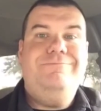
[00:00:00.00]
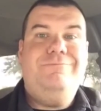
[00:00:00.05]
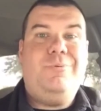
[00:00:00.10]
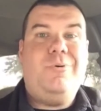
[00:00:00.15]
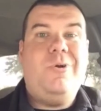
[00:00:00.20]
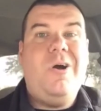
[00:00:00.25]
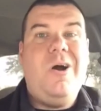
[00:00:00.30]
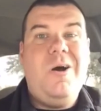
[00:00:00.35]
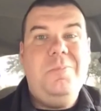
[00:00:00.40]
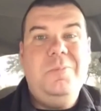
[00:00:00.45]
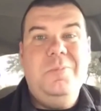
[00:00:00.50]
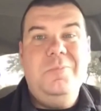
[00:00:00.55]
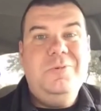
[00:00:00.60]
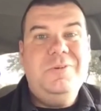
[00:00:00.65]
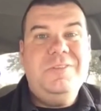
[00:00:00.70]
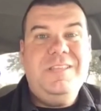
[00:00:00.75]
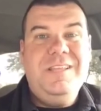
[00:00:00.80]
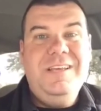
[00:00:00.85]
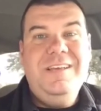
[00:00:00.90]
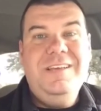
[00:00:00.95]
problem
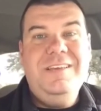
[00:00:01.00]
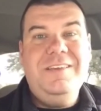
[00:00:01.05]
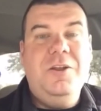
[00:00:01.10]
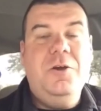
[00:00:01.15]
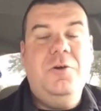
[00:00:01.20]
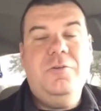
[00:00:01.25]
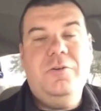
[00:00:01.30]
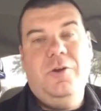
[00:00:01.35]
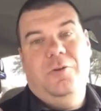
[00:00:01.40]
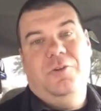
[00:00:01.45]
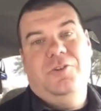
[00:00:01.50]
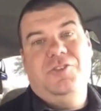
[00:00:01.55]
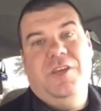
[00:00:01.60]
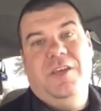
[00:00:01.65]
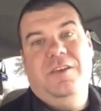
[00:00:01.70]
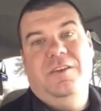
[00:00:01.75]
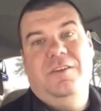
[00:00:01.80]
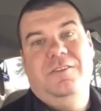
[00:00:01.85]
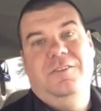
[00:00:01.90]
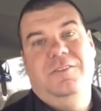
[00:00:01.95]
with that. You know, go to
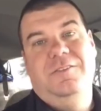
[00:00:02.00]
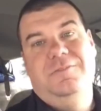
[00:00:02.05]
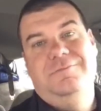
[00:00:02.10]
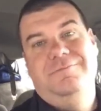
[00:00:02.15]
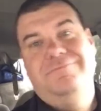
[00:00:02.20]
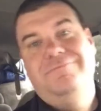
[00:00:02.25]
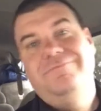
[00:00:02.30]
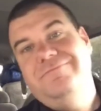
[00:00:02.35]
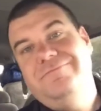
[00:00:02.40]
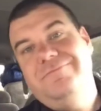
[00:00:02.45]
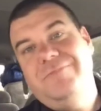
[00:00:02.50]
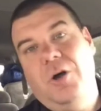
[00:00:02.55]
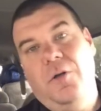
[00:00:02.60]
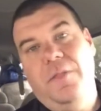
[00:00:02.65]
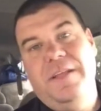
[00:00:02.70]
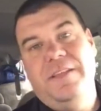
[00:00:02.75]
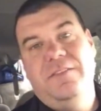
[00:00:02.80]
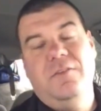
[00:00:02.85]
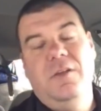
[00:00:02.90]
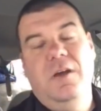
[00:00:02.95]
jail,
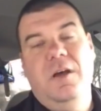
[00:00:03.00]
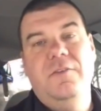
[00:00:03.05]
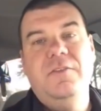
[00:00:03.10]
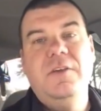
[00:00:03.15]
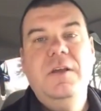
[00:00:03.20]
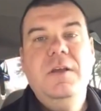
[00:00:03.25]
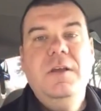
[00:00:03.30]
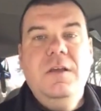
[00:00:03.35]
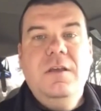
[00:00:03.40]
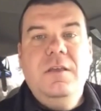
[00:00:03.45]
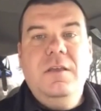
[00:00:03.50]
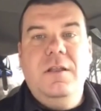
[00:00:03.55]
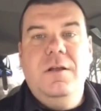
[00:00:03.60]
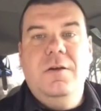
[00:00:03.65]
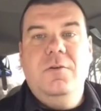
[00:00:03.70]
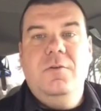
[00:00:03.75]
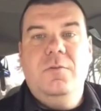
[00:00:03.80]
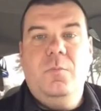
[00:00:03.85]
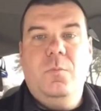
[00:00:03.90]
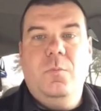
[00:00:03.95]
all that stuff. You
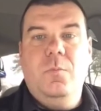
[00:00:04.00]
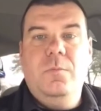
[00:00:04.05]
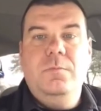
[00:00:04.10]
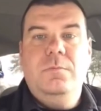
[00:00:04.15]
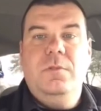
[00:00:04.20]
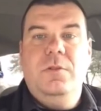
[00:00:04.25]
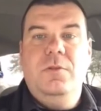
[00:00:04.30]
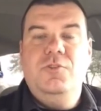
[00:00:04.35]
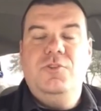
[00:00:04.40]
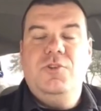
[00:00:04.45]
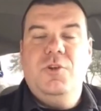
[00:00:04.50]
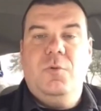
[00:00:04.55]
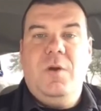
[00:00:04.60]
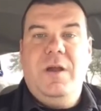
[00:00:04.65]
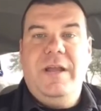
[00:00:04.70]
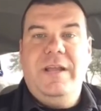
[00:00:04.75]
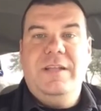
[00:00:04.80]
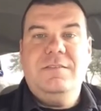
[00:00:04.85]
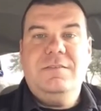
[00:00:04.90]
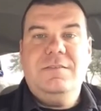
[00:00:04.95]
know, lose your
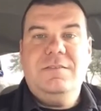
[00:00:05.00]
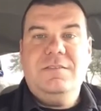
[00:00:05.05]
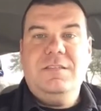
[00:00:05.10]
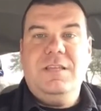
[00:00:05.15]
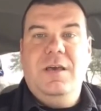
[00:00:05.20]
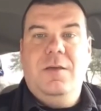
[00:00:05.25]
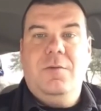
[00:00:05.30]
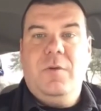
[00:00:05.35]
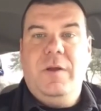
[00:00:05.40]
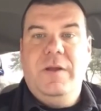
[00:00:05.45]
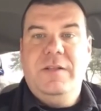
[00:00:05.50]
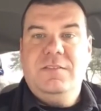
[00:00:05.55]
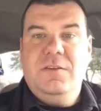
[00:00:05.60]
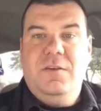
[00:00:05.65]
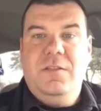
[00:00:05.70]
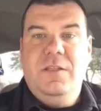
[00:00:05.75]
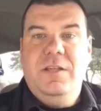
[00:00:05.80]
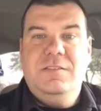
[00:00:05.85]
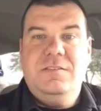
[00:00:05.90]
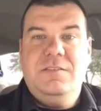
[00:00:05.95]
rights, gun rights,
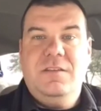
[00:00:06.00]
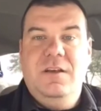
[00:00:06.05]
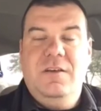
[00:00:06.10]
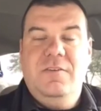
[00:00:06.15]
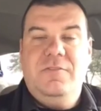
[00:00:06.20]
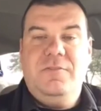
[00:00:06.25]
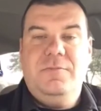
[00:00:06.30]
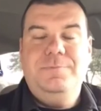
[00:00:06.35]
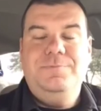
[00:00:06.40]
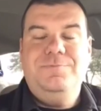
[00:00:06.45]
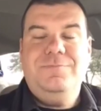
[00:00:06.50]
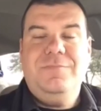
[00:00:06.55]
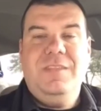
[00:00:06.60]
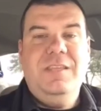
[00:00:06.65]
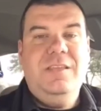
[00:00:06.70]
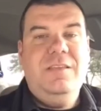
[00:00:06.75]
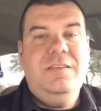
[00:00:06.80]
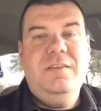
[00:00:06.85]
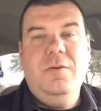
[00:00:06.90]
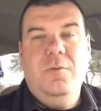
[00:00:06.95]
all that stuff.
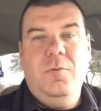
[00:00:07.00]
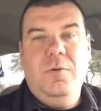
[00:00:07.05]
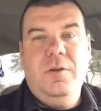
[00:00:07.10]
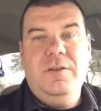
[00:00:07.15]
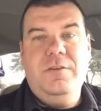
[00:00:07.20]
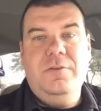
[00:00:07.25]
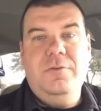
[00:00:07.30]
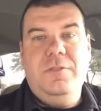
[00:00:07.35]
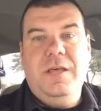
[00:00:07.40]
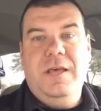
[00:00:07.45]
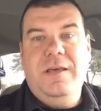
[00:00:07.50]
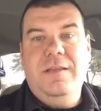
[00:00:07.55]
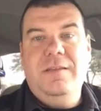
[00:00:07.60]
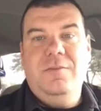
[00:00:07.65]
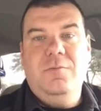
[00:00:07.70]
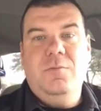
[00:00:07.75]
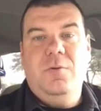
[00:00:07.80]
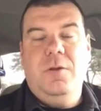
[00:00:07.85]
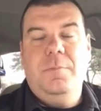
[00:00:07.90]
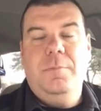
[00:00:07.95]
You don't want to do that.
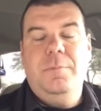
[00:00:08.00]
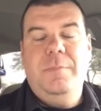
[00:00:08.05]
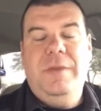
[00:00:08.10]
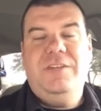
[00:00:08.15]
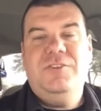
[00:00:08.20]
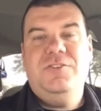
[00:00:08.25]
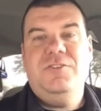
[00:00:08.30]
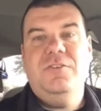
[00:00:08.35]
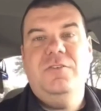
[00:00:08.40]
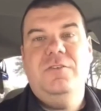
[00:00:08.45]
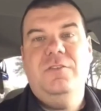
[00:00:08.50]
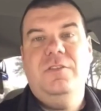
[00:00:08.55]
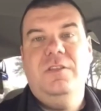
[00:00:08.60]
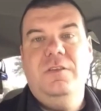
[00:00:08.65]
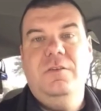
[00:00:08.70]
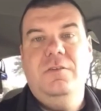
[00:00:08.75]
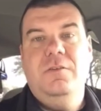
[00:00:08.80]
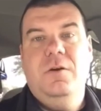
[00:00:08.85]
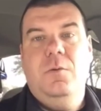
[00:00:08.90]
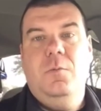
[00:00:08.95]
You want to make sure
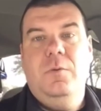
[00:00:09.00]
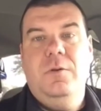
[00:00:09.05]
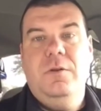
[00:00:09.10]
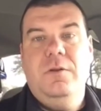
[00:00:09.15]
that you know when